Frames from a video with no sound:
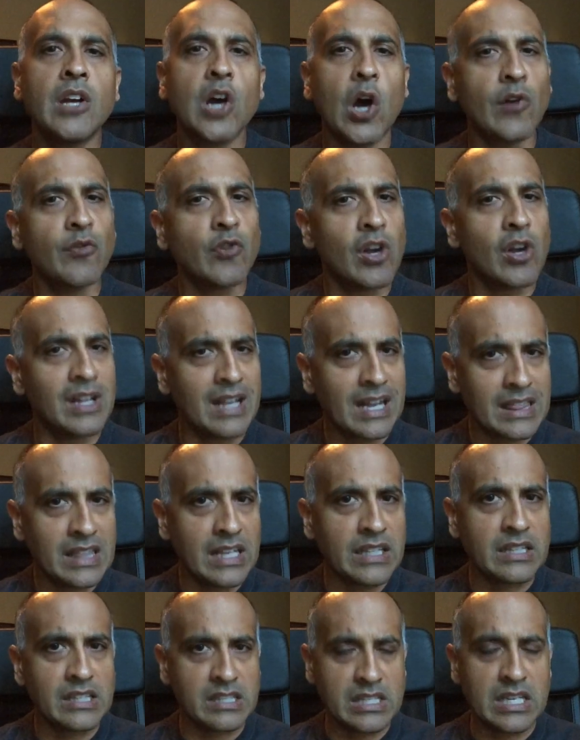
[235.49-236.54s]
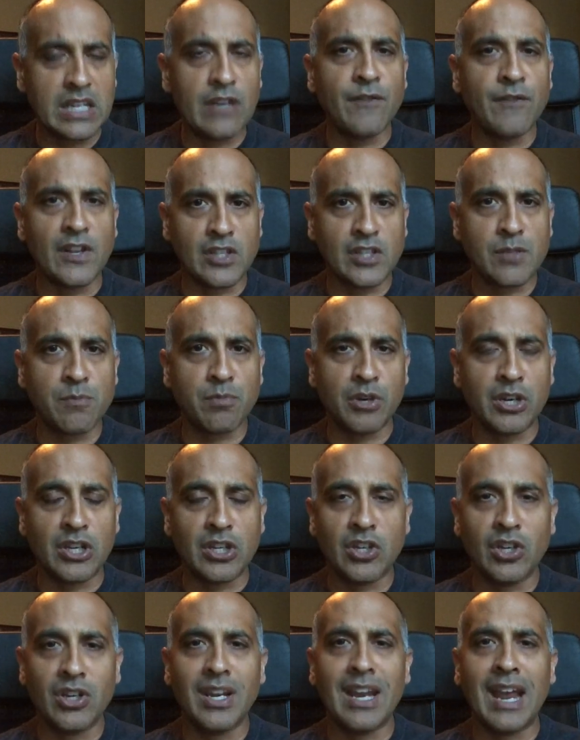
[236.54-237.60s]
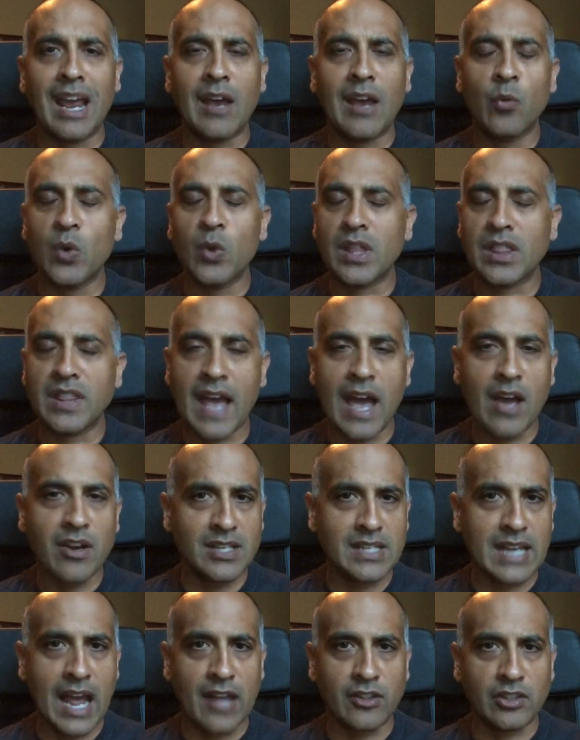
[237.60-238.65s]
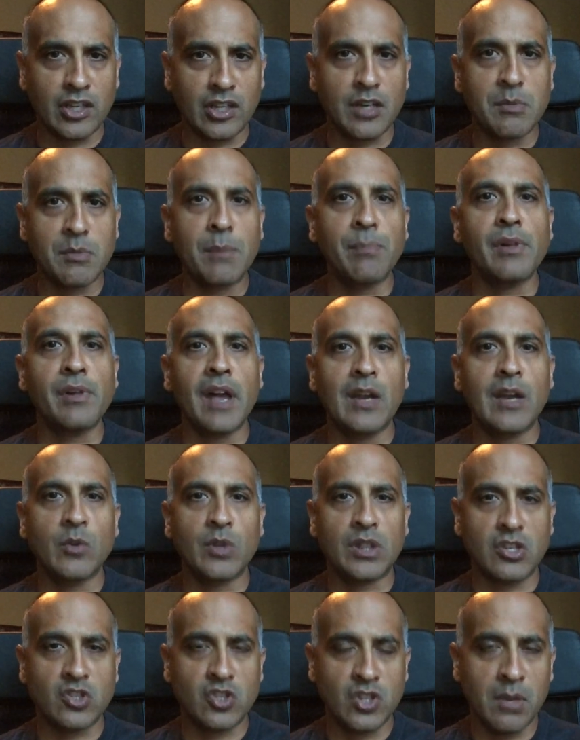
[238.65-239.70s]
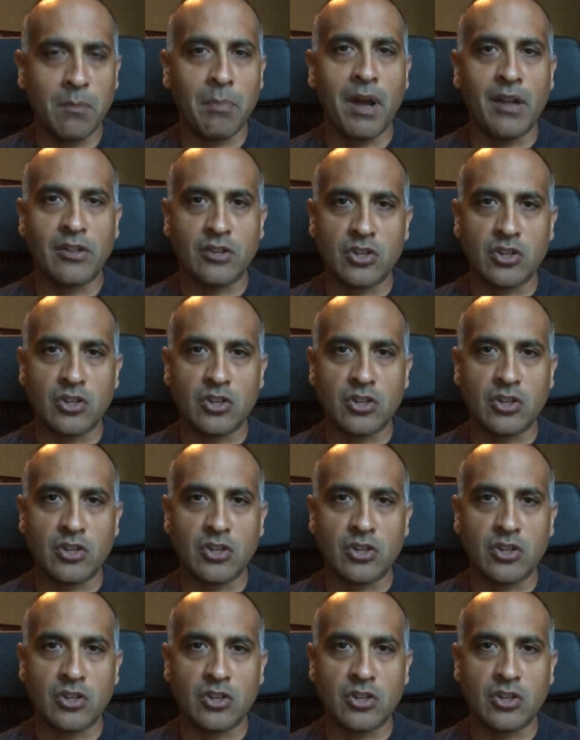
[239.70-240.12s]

Overall, I think this defense is pretty good, and without a doubt, they're going to be playing with a chip on